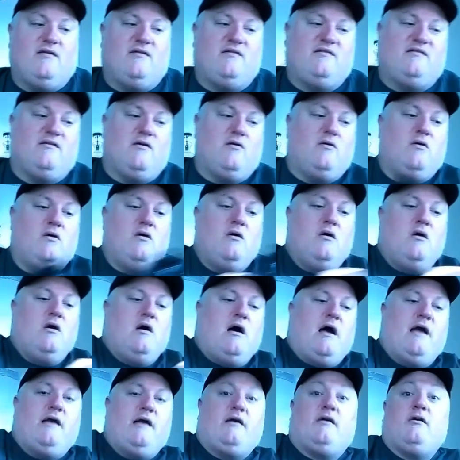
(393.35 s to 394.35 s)
So
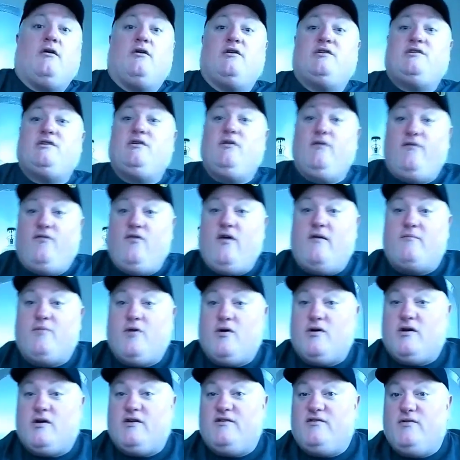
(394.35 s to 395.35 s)
I encourage you, if you have
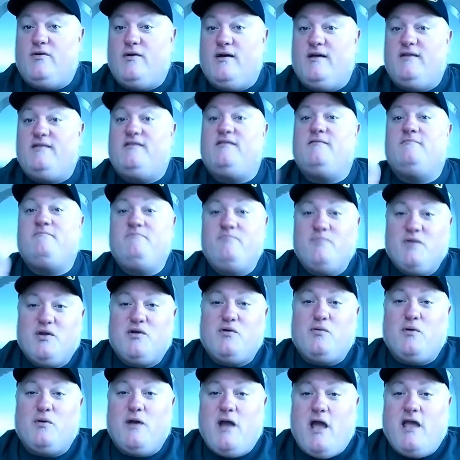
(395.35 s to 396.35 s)
broken toys,
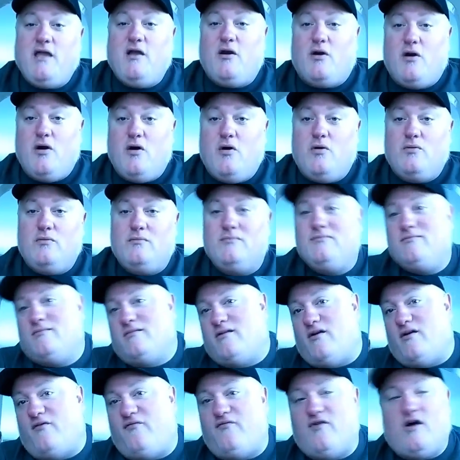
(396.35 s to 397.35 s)
create your own.
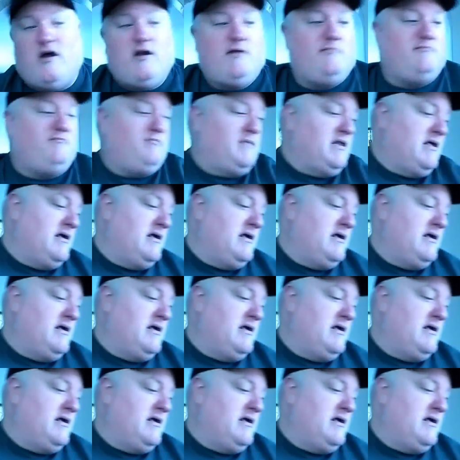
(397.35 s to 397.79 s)
They're fun.